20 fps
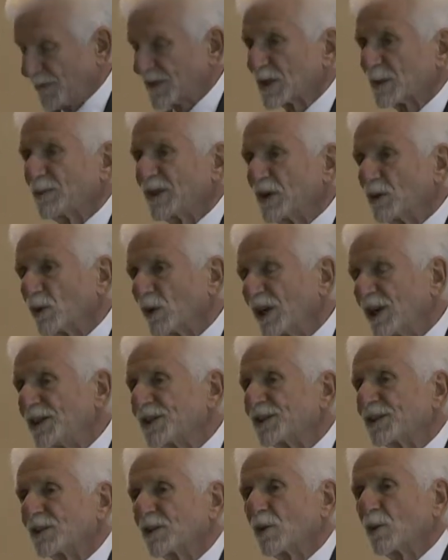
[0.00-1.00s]
to be
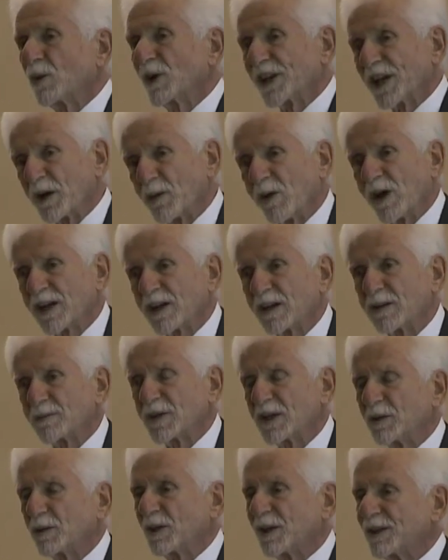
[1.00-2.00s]
reached when they wanted to
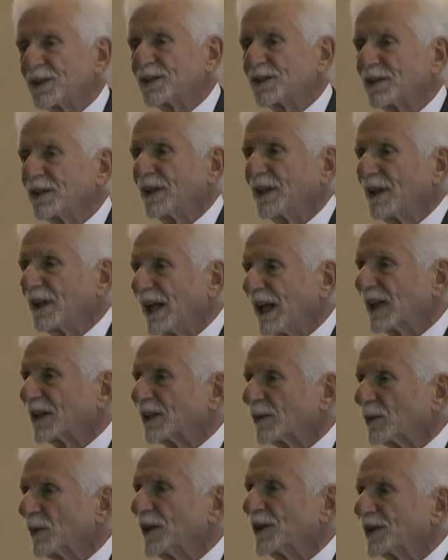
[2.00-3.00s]
be reached, and
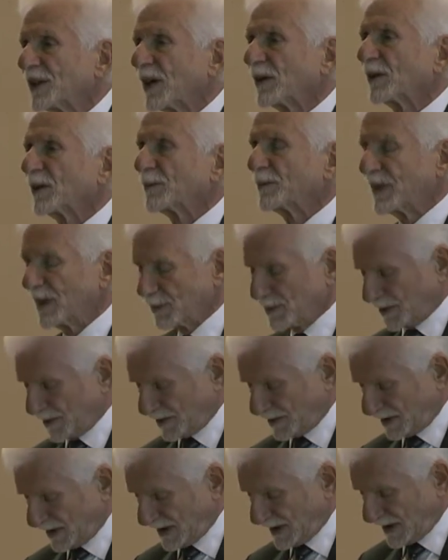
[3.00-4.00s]
to reach other
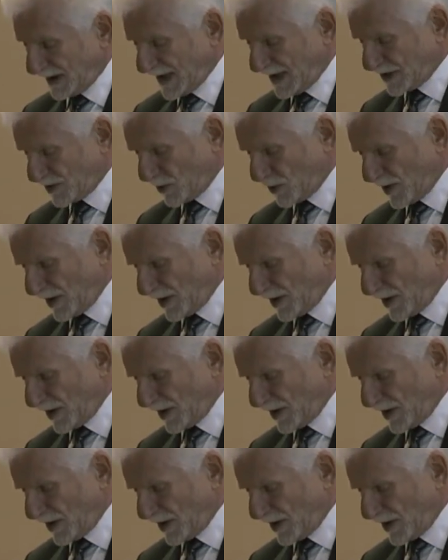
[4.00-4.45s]
people uh, as